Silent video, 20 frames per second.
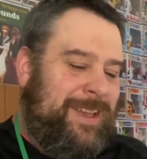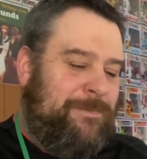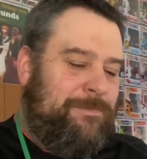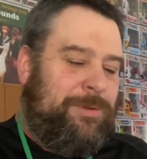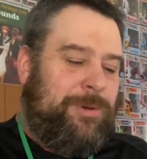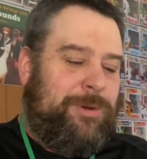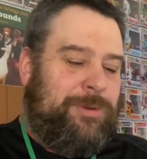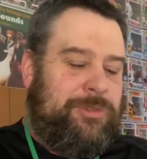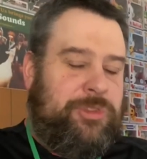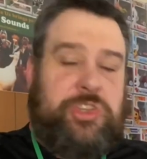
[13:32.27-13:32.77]

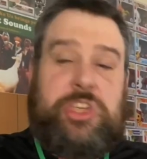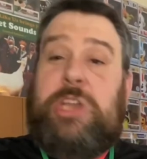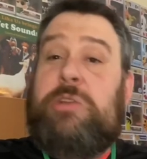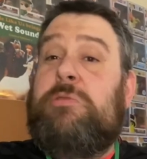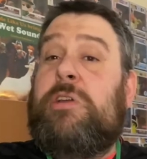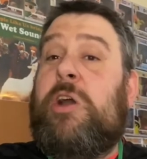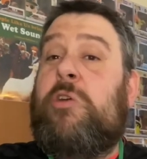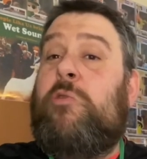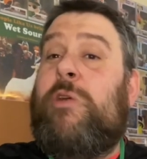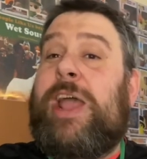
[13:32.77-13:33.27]
But
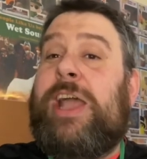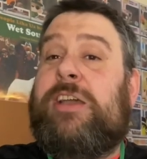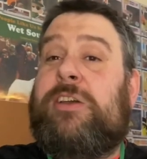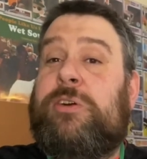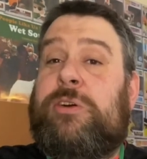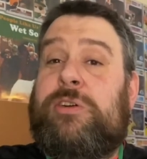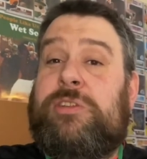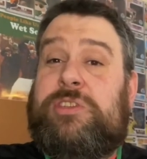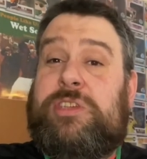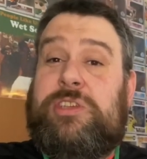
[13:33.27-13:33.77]
Juno
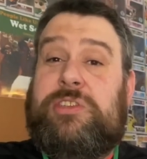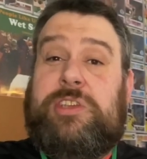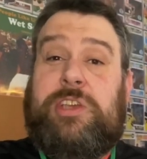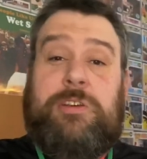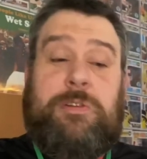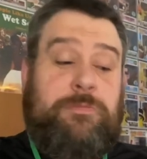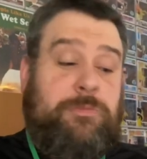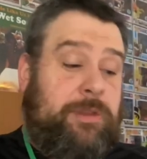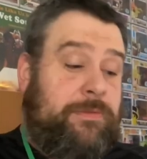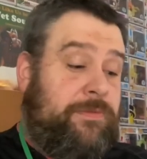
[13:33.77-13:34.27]
Records is who
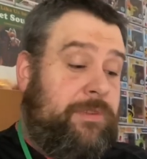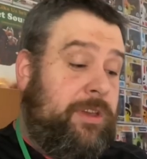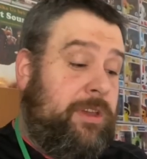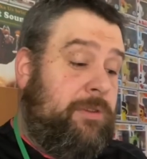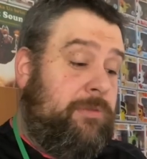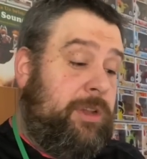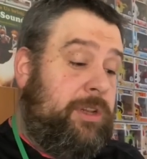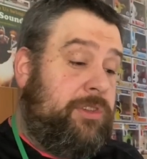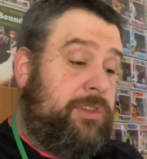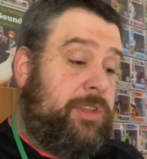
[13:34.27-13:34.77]
I'm
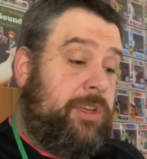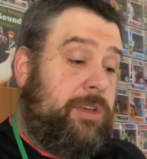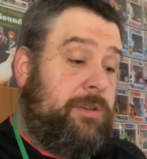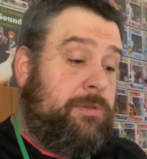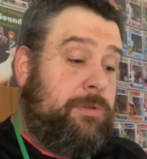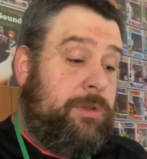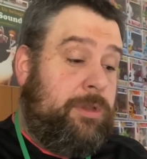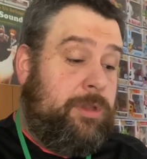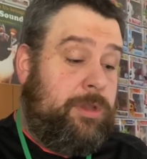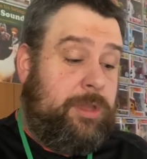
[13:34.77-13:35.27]
referring to.
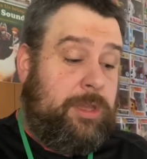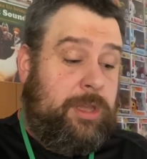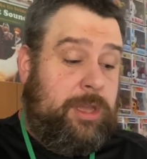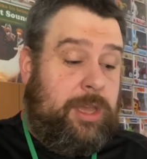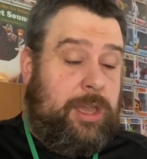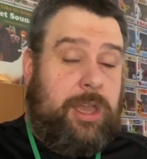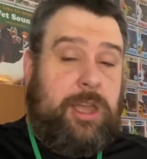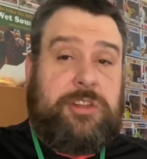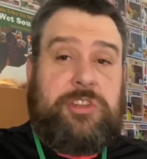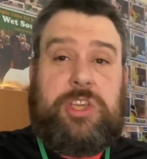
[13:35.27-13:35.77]

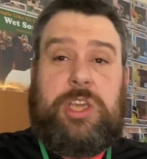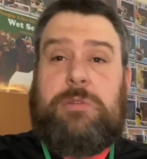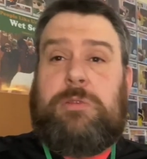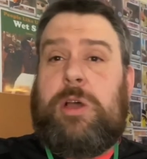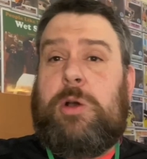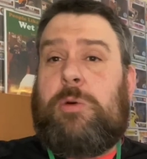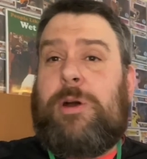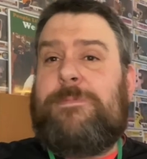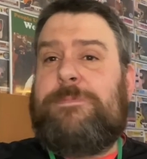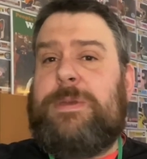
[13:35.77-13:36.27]
And you
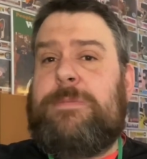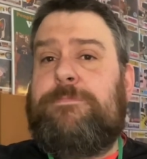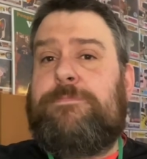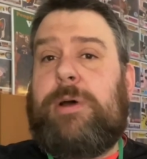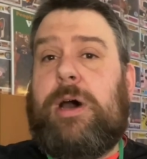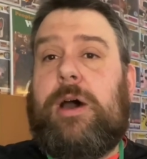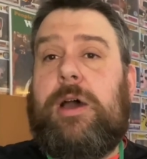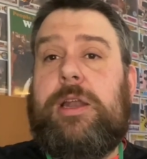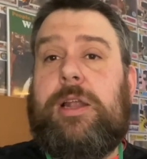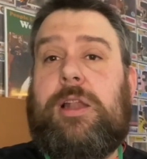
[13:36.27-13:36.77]
know what I've been
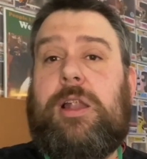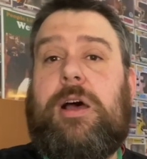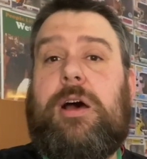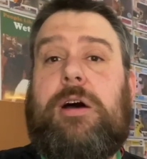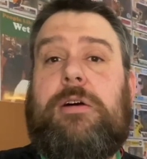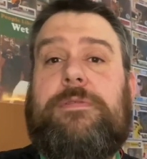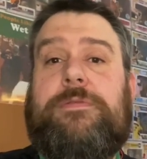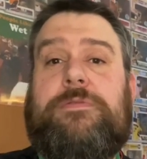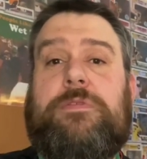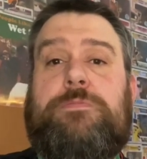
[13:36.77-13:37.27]
buying a
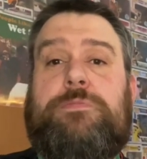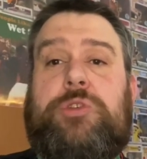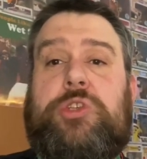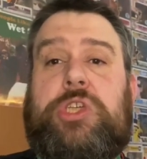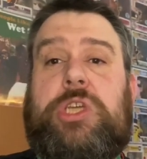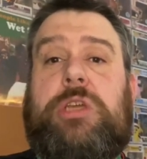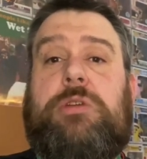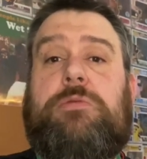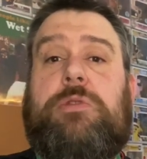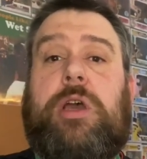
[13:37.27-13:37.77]
lot of from
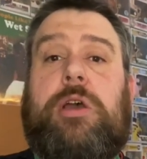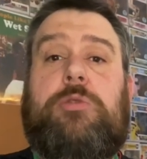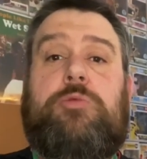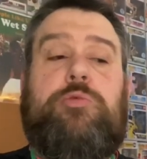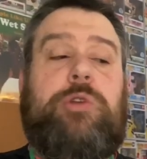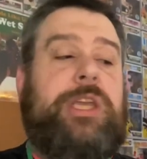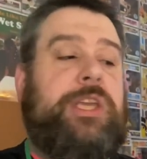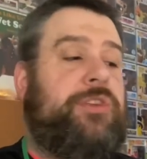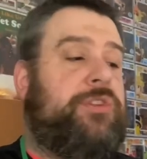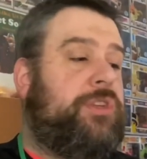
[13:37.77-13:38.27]
Juno
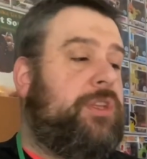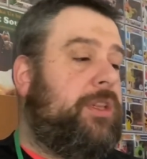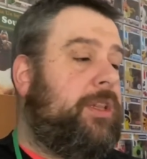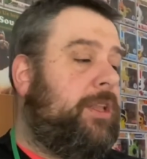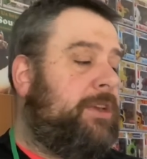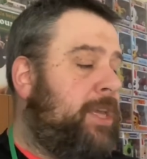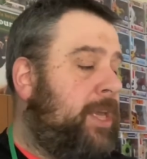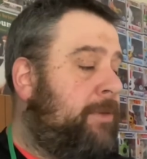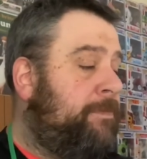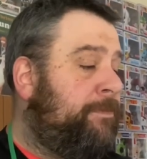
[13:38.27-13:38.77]

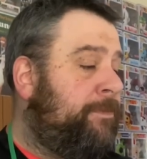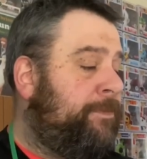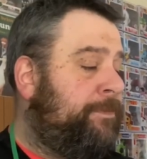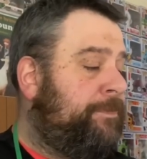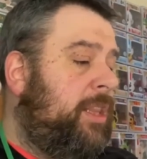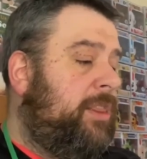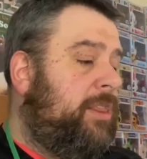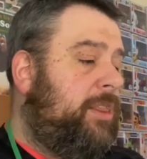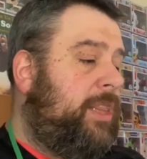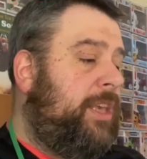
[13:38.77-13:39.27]
recently.
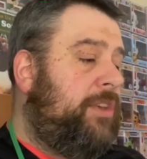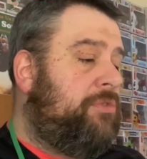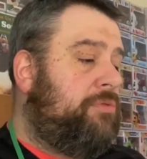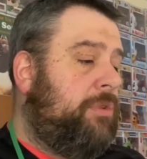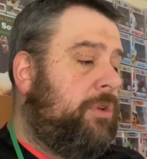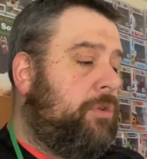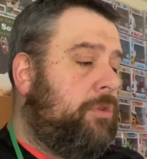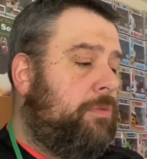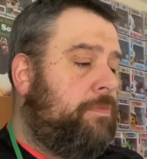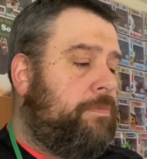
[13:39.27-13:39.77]
These were a
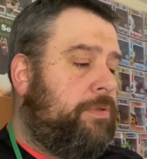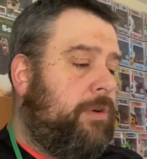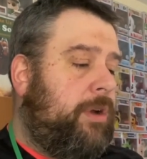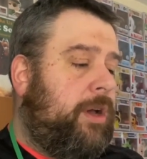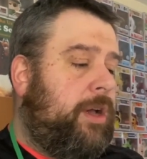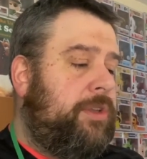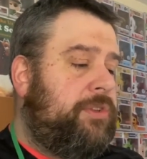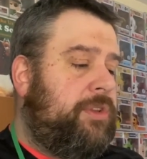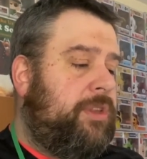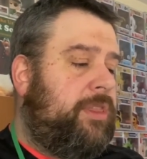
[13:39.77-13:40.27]
good
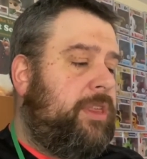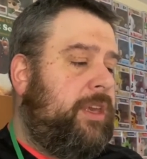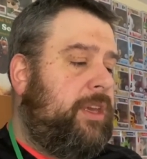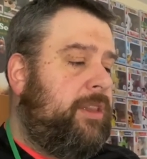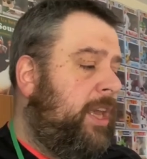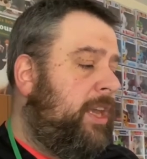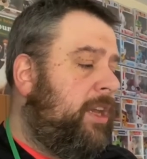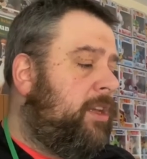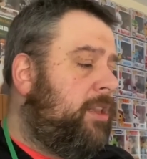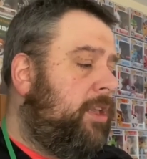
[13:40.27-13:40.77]
price, I
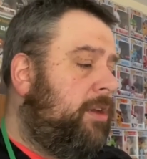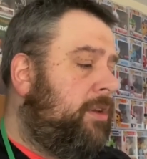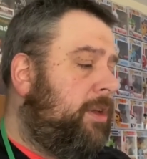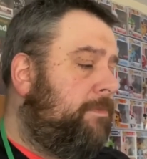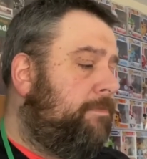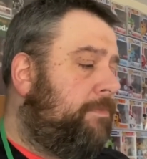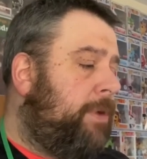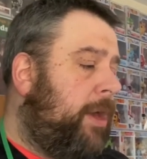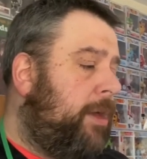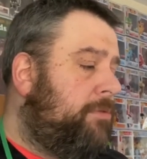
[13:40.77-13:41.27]
think,
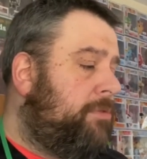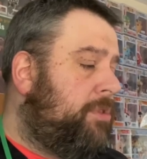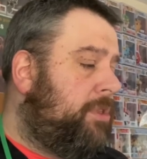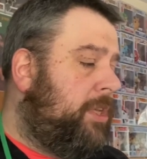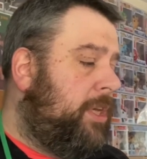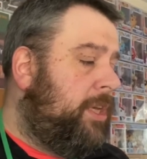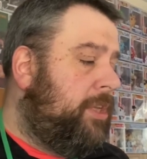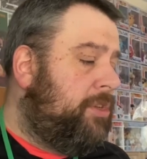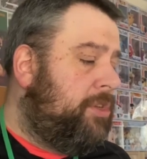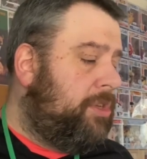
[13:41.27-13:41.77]
including
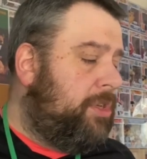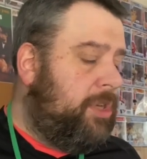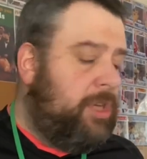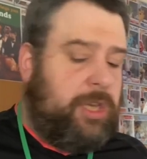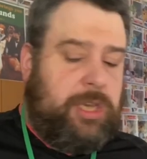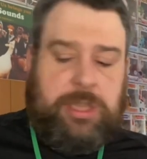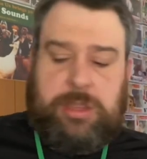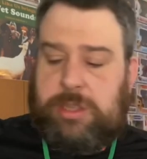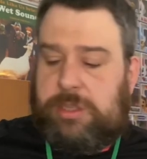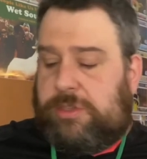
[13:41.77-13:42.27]
postage.
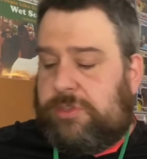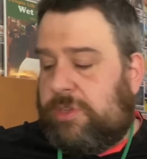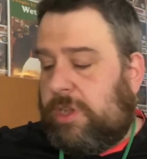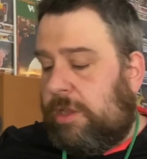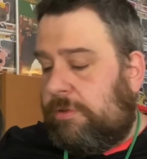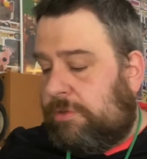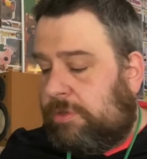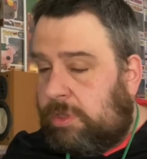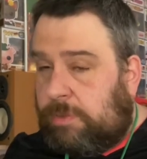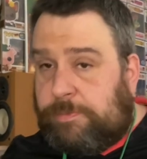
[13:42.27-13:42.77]
The
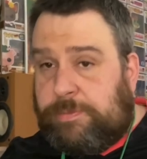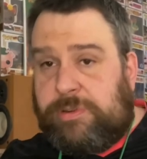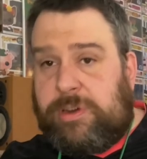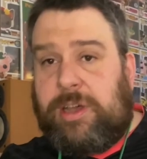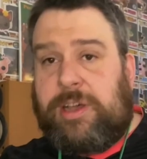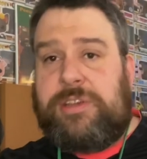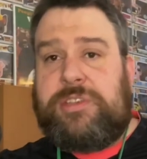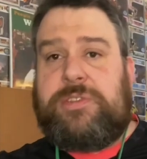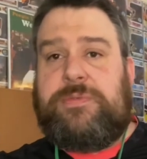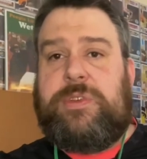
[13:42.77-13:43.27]
total
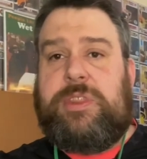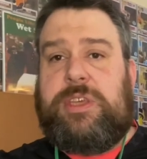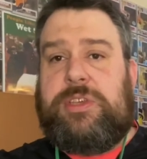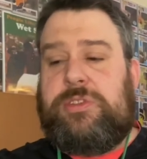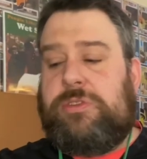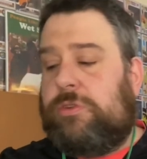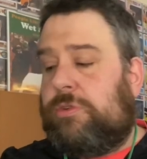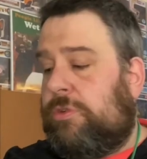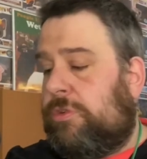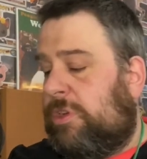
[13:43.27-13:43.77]
price for
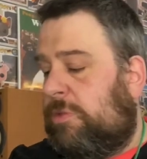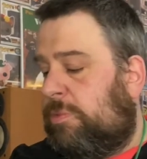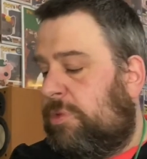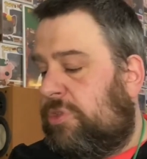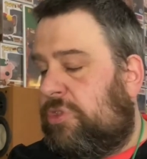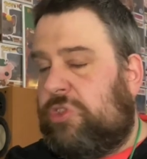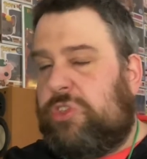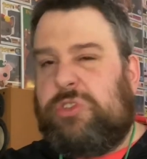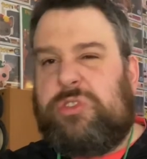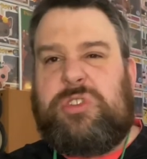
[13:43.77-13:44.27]
this order was
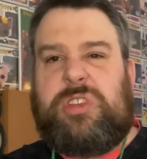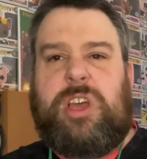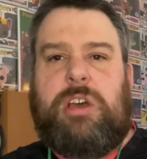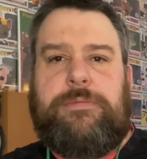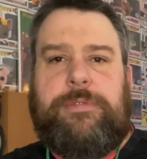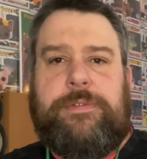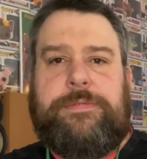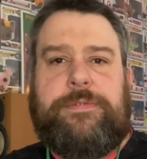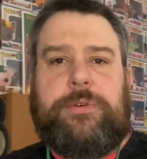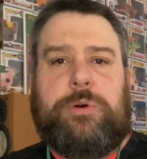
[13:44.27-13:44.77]
just
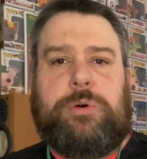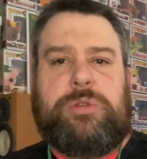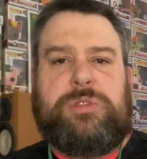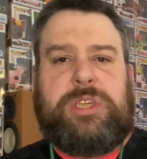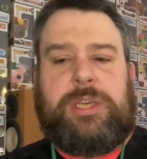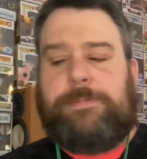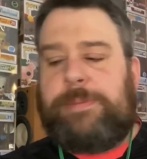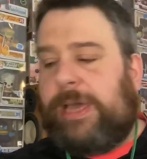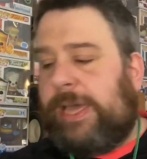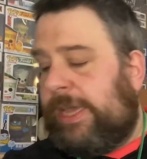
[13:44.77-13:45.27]
over
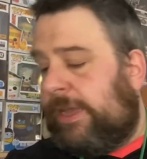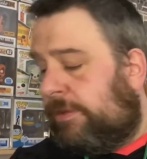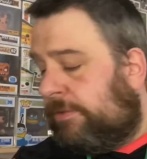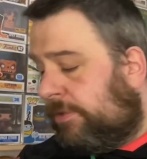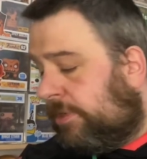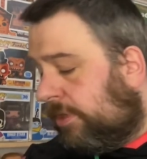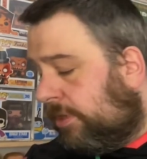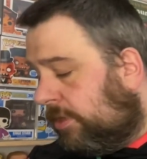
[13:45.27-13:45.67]
£40.